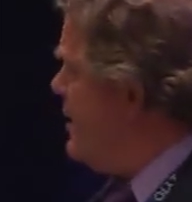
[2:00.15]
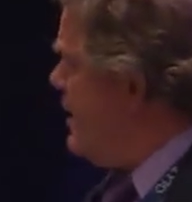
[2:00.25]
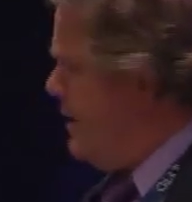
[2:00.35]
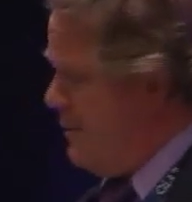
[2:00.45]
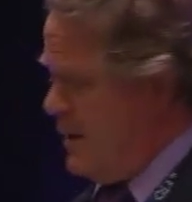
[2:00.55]

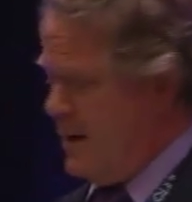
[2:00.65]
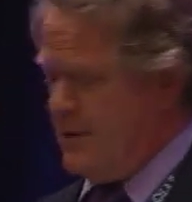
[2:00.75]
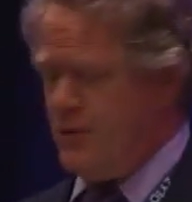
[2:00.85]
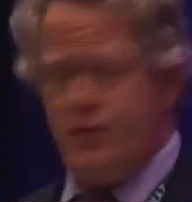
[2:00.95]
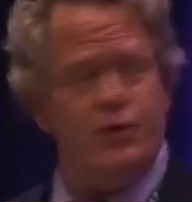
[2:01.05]

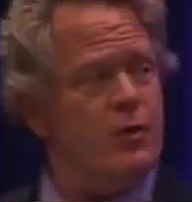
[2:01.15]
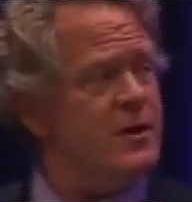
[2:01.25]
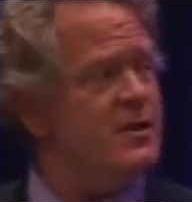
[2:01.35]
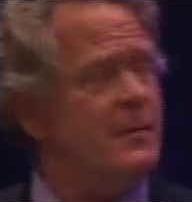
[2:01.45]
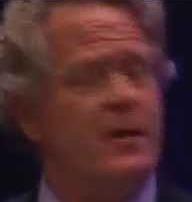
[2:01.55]
am doing
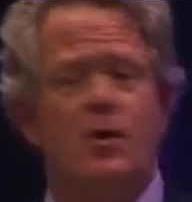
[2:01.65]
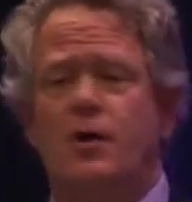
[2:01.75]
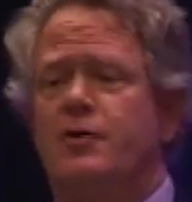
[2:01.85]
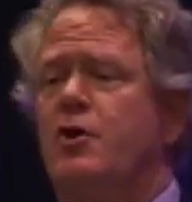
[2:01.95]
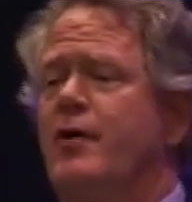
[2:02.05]
something
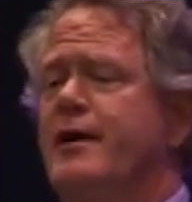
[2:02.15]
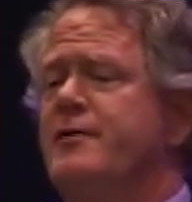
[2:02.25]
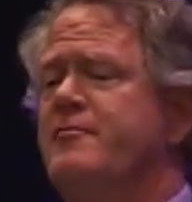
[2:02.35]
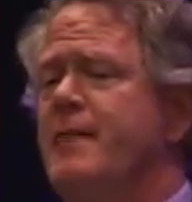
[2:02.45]
called corrective